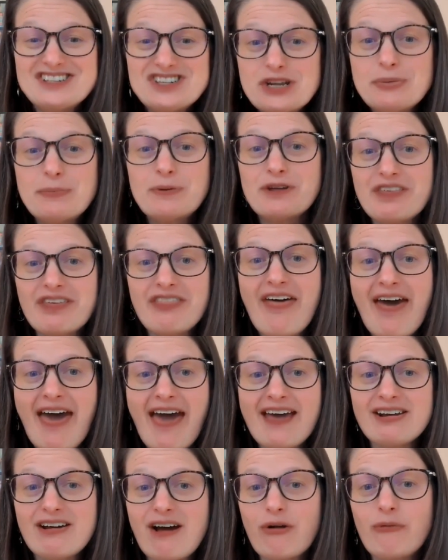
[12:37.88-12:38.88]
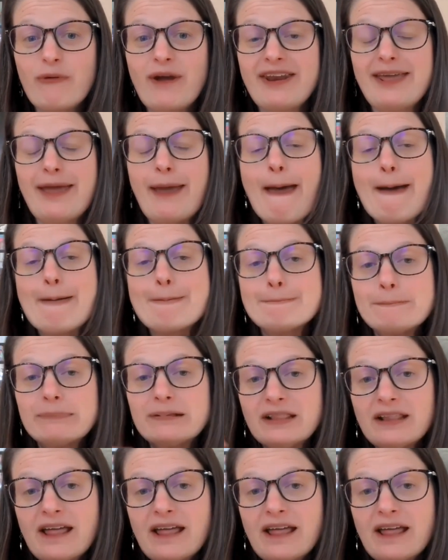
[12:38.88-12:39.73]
It's cheaper than that already.